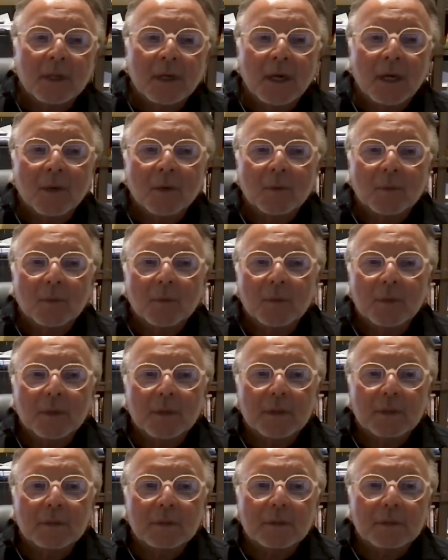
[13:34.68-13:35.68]

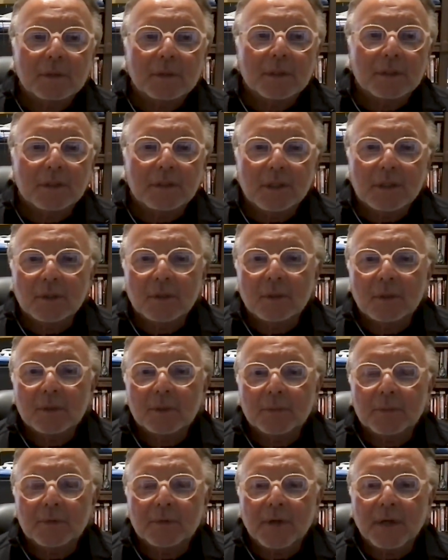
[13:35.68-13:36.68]
will
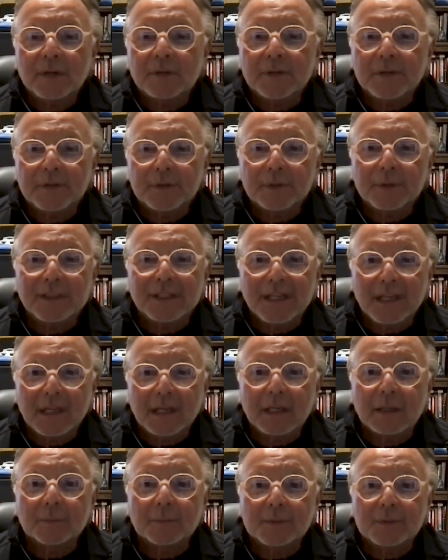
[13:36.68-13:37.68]
continually provide
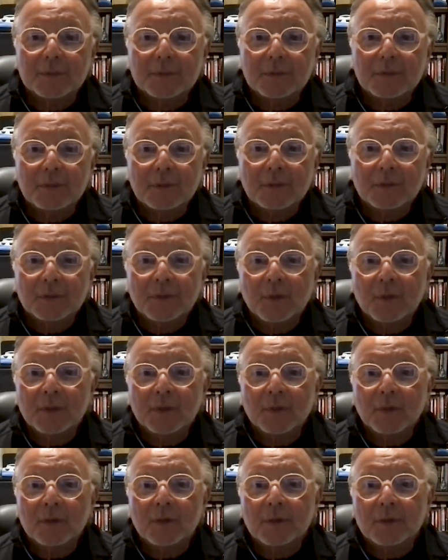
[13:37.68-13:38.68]
30 amps. Okay. So
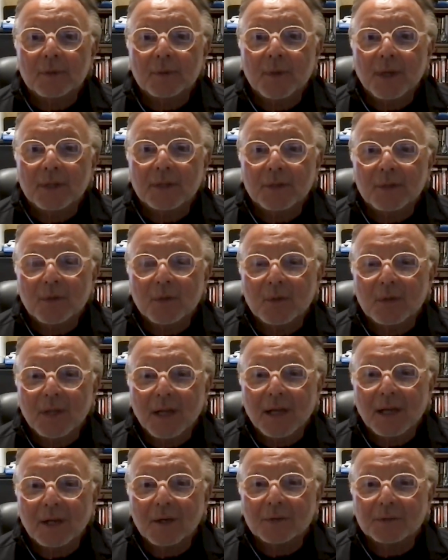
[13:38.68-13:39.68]
in order to run your whole
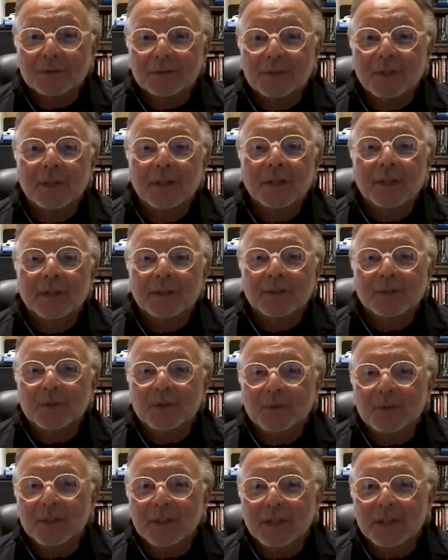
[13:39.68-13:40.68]
house,
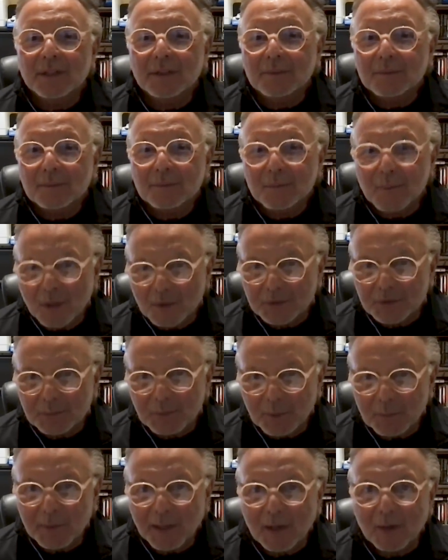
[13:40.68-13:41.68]
you need
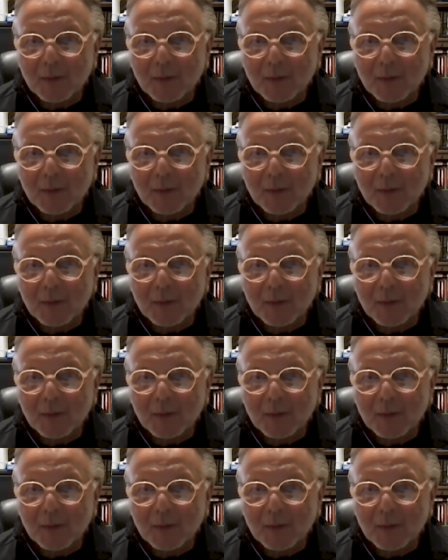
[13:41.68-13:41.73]
multiple.